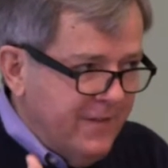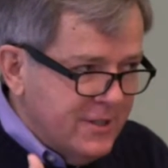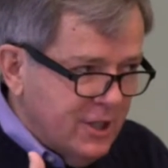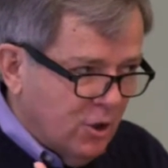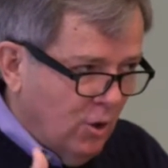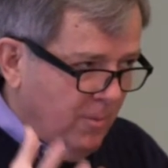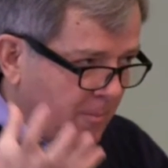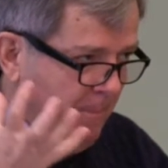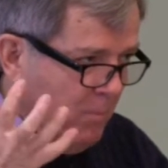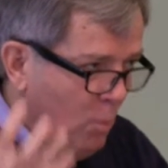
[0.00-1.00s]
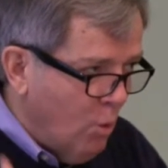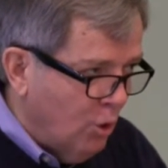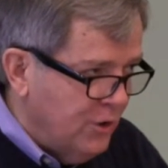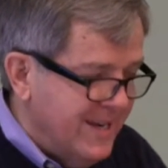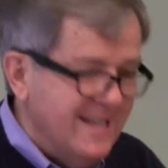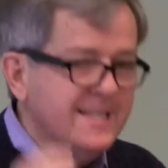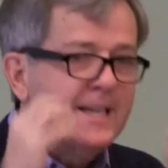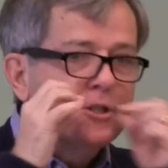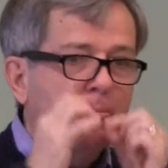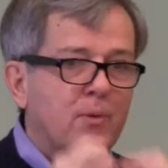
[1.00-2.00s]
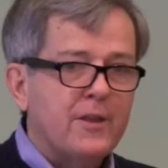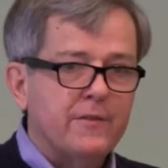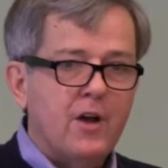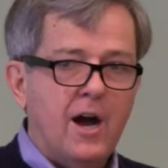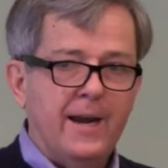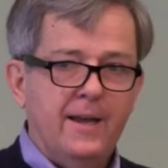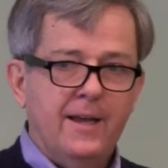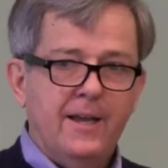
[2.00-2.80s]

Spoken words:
physical world needs is the breath of God.